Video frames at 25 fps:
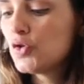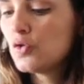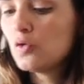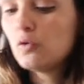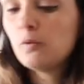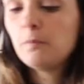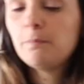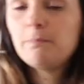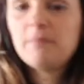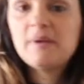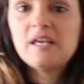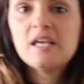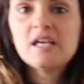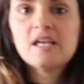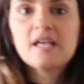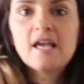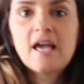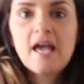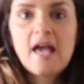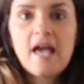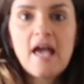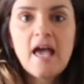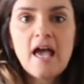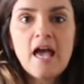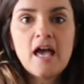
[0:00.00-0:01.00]
2 big
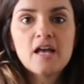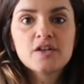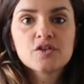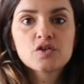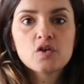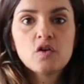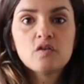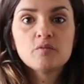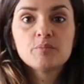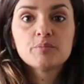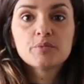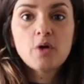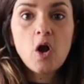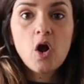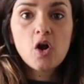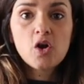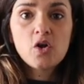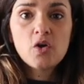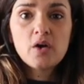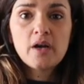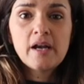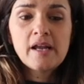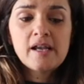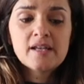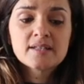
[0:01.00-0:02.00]
heads of
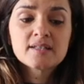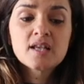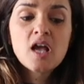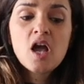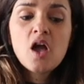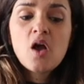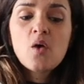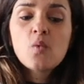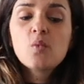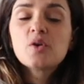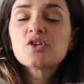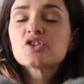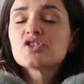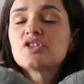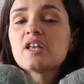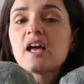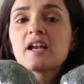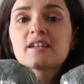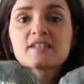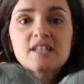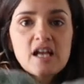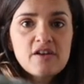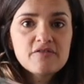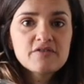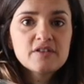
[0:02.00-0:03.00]
broccolis, which
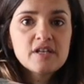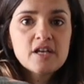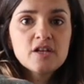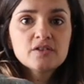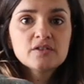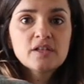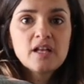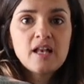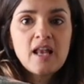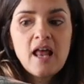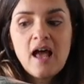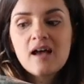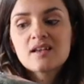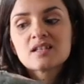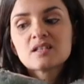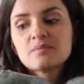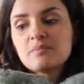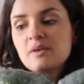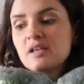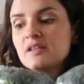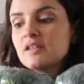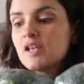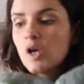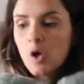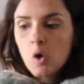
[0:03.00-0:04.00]
they're definitely gonna last
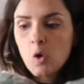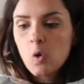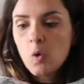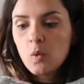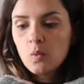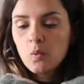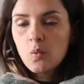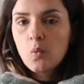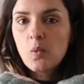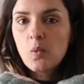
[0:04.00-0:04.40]
me the whole